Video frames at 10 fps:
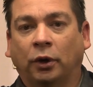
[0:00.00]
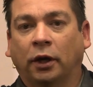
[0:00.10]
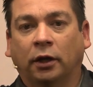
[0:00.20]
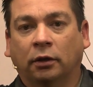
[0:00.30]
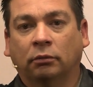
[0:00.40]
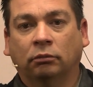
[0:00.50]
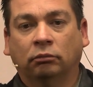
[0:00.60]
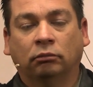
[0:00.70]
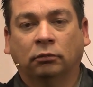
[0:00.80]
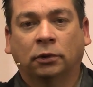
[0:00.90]
praying,
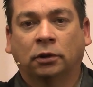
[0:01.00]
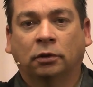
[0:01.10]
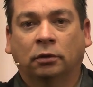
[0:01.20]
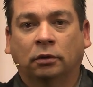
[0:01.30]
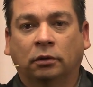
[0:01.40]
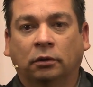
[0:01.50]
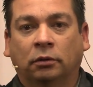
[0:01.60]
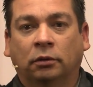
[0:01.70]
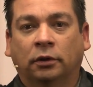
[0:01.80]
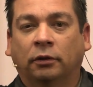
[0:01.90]

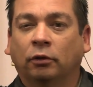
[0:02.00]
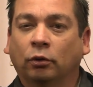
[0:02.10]
and